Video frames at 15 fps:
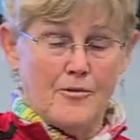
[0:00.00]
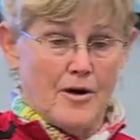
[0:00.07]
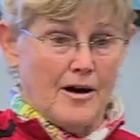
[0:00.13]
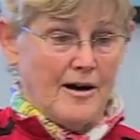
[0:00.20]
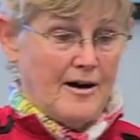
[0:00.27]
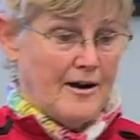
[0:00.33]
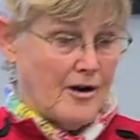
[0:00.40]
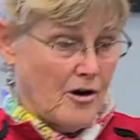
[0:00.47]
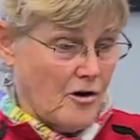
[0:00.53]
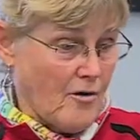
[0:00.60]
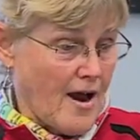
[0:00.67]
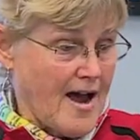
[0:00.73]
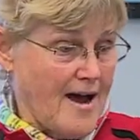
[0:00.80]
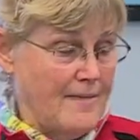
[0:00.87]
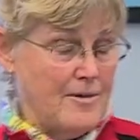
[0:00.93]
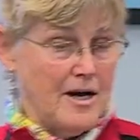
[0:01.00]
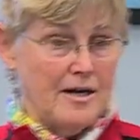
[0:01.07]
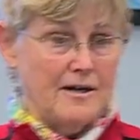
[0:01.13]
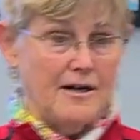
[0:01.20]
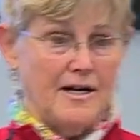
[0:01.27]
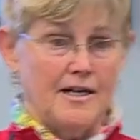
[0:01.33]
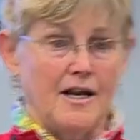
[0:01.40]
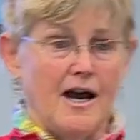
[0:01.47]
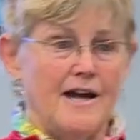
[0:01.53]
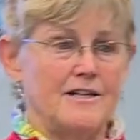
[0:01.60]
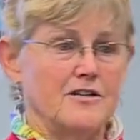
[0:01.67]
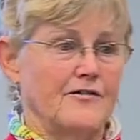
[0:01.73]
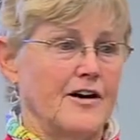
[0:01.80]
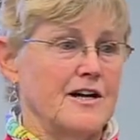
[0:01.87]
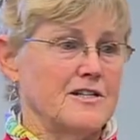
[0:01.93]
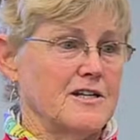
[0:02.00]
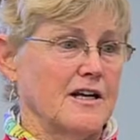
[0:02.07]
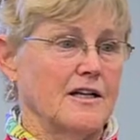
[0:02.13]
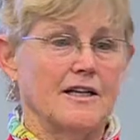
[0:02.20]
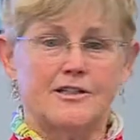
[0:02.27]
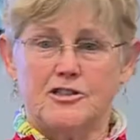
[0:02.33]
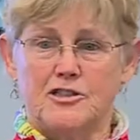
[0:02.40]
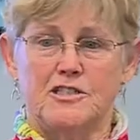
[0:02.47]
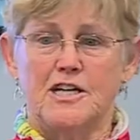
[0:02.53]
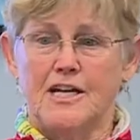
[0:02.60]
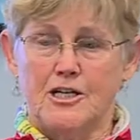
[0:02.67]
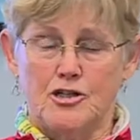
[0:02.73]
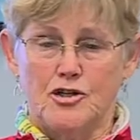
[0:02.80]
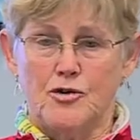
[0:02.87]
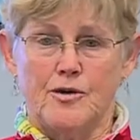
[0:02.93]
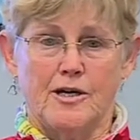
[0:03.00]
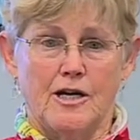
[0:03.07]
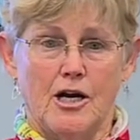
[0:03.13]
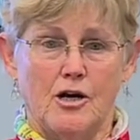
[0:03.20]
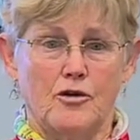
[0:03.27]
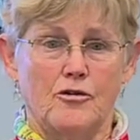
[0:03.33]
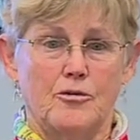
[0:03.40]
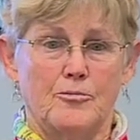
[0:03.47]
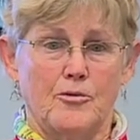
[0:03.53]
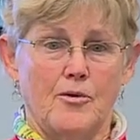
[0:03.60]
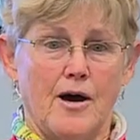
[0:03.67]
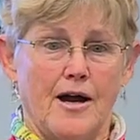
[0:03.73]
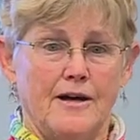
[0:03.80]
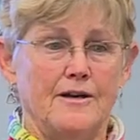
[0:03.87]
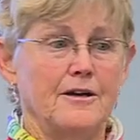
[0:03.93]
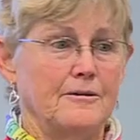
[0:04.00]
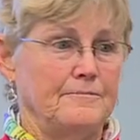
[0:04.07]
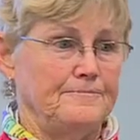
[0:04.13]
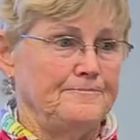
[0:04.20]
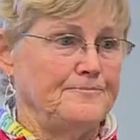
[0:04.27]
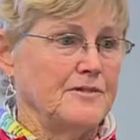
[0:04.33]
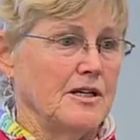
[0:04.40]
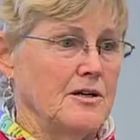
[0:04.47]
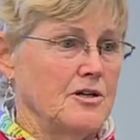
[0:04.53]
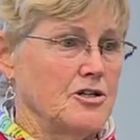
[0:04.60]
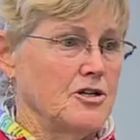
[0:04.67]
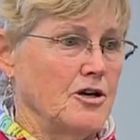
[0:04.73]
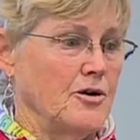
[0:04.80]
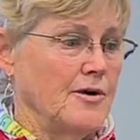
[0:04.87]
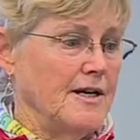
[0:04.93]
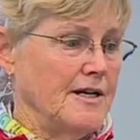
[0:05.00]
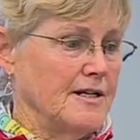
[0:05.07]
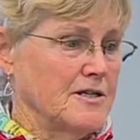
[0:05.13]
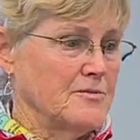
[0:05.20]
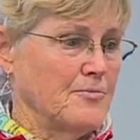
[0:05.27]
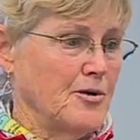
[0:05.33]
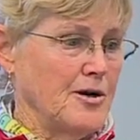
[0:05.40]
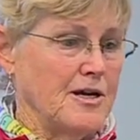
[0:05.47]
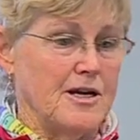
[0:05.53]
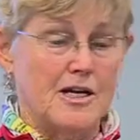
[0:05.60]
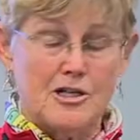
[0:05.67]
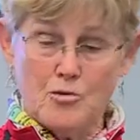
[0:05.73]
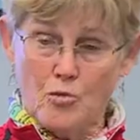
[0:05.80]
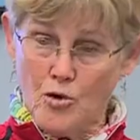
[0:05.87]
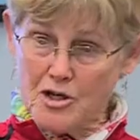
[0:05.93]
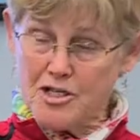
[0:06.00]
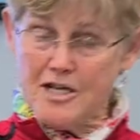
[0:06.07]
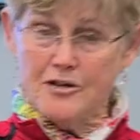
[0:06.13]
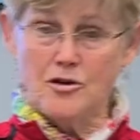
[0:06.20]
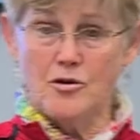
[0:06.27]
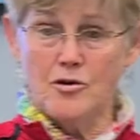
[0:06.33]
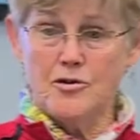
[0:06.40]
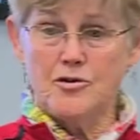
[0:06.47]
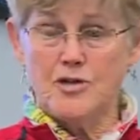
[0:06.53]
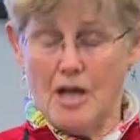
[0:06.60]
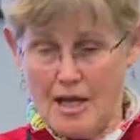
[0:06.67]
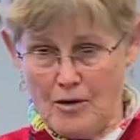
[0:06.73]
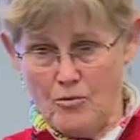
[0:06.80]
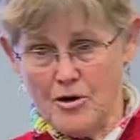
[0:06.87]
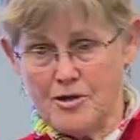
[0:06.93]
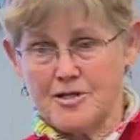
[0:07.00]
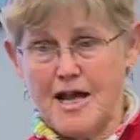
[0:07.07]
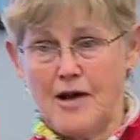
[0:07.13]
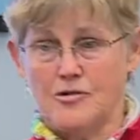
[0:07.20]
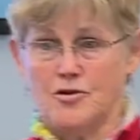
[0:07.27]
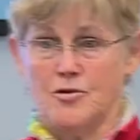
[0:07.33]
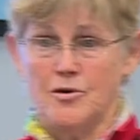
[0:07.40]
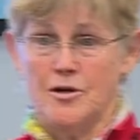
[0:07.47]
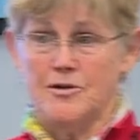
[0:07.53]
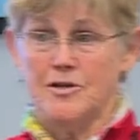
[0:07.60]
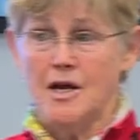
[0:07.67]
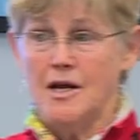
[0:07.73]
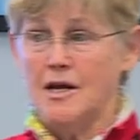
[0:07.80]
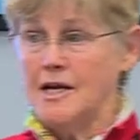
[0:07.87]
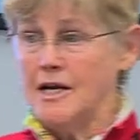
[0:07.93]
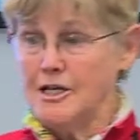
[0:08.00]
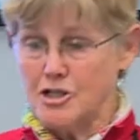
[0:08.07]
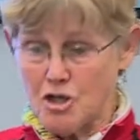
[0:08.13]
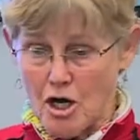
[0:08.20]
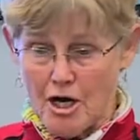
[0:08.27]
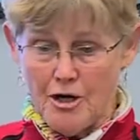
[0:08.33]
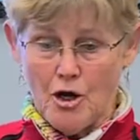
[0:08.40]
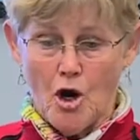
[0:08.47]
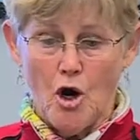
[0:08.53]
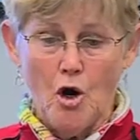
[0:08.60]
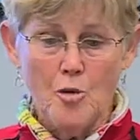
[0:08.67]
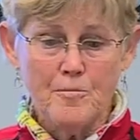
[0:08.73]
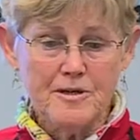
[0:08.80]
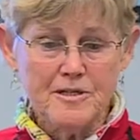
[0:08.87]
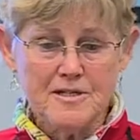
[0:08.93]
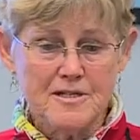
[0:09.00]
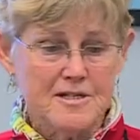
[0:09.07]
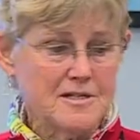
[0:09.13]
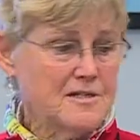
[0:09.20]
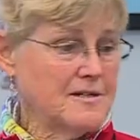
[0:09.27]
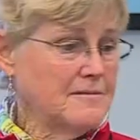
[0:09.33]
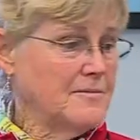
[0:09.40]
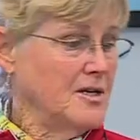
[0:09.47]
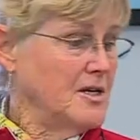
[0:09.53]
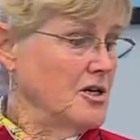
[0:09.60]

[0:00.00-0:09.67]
grab an iDevice and collect the data during a group ride. So it works indoors, it works outdoors. It's an open system.